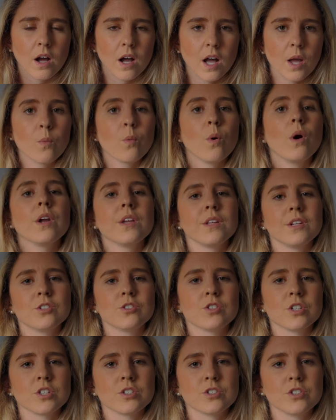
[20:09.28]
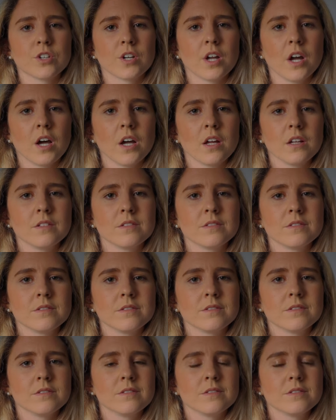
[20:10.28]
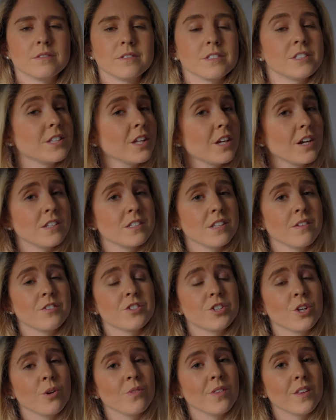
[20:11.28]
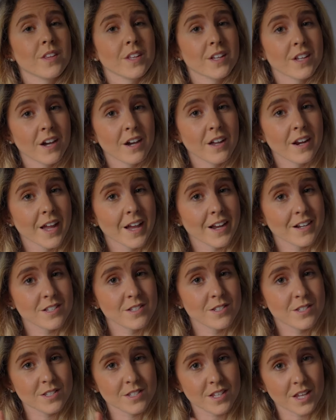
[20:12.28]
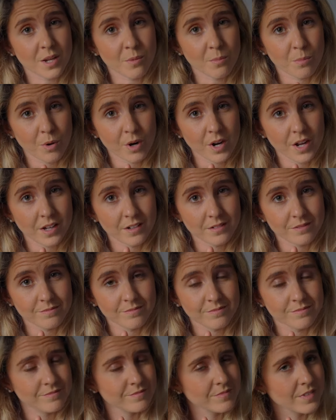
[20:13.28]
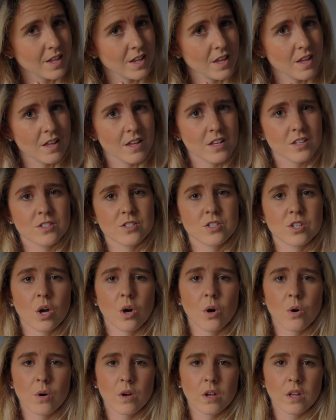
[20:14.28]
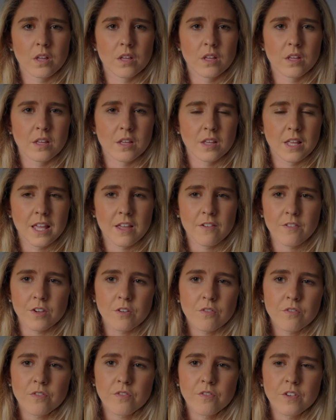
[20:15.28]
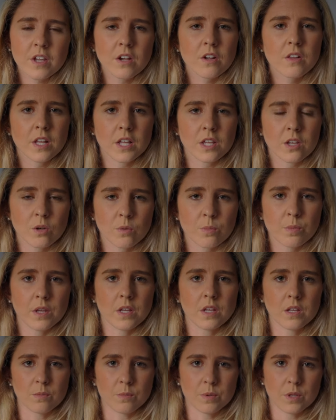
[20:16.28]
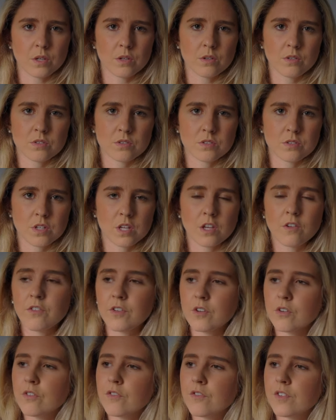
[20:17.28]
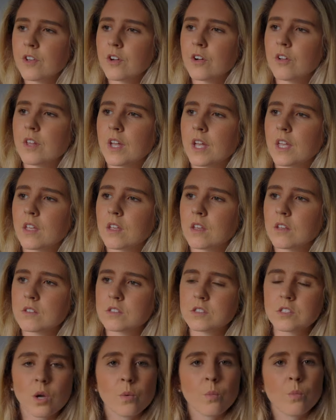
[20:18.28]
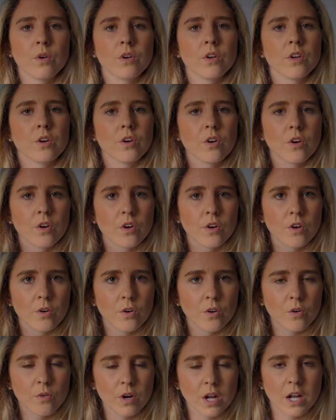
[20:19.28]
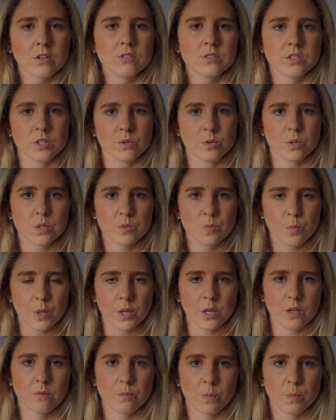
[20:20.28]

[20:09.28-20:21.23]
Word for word: I want you to trust your gut. Studies have shown that the gut acts as a second brain. So if you feel like you're being abused, if you feel like someone around you is being